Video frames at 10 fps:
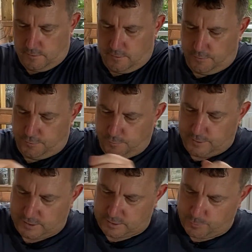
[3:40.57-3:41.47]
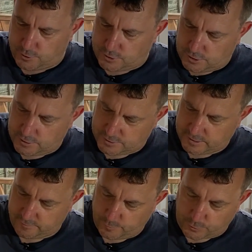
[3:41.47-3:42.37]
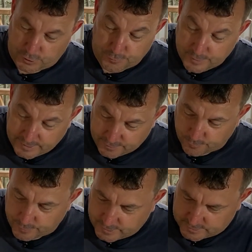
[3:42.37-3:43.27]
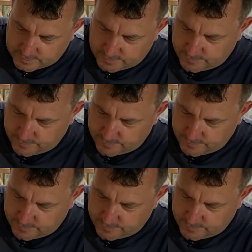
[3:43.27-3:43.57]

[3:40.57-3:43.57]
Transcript: I do this much serum, I don't need all this